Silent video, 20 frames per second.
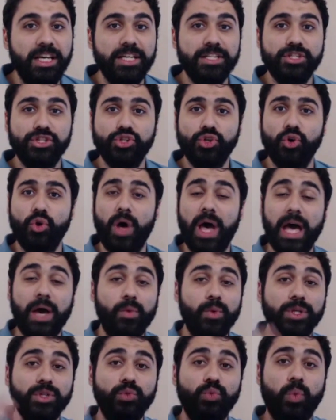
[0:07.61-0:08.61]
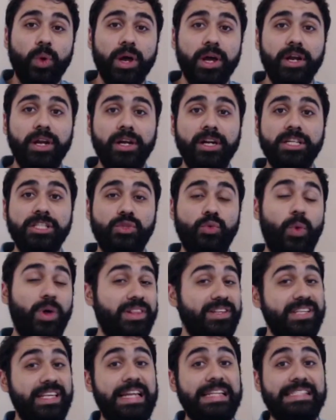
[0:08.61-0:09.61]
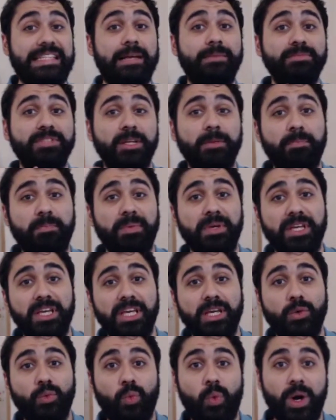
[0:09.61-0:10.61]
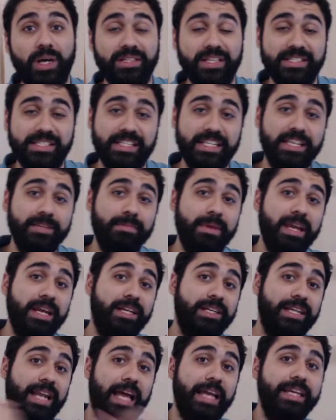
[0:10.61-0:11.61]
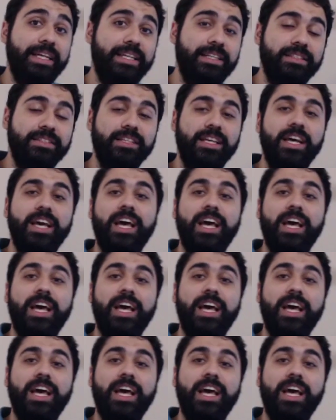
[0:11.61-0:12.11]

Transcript: So how it works, what is an SMTP, what is email client,